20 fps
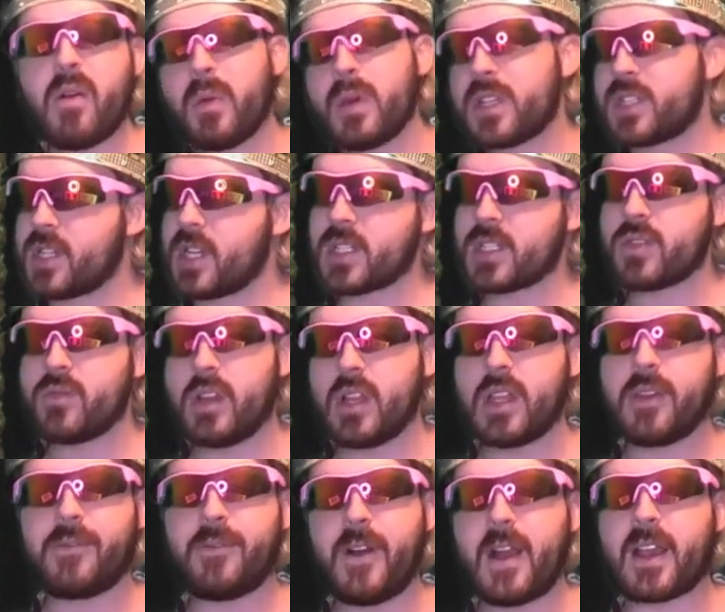which doesn't
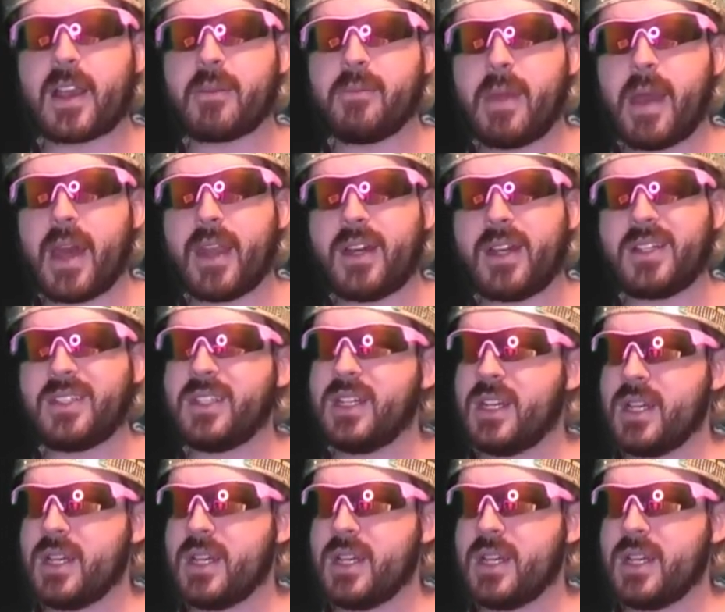really fucking matter.